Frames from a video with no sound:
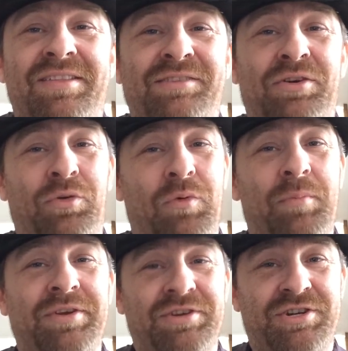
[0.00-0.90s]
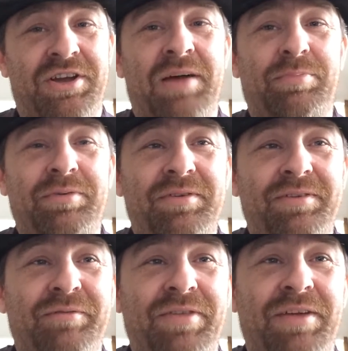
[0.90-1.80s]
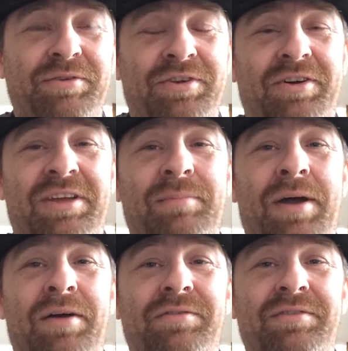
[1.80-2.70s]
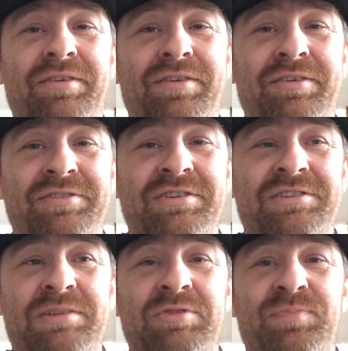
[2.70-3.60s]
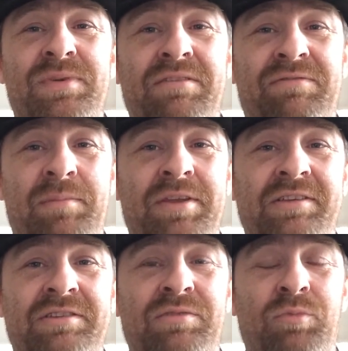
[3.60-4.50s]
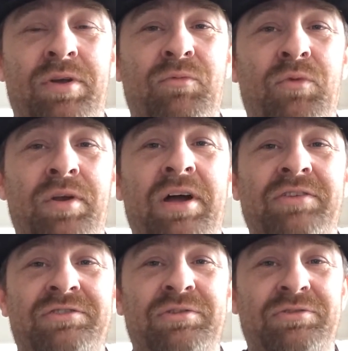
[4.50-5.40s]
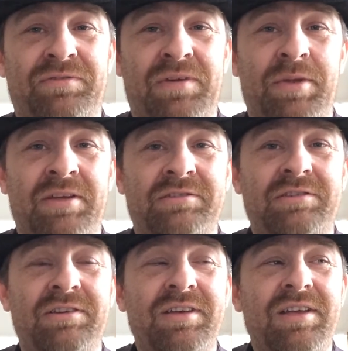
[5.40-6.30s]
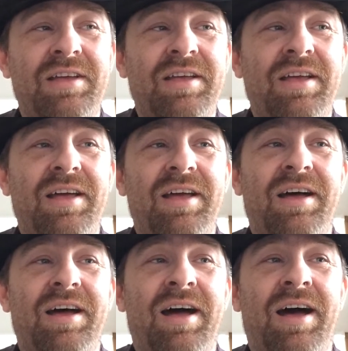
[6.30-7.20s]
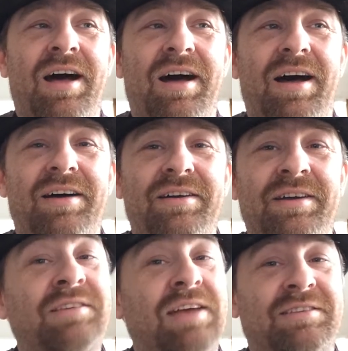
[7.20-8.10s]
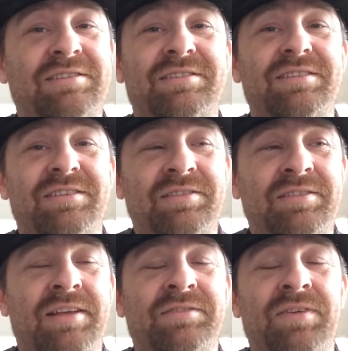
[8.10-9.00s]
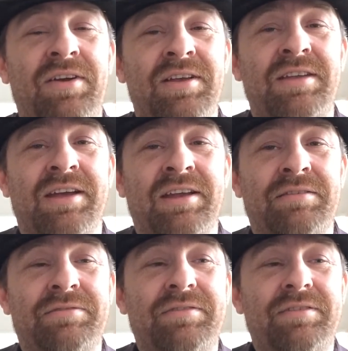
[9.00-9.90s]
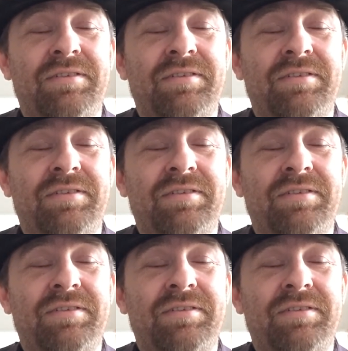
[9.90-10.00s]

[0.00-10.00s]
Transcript: told a woman to shut up when they were talking about Christina Summers being feminist and what constitutes a feminist. Because that's very indicative.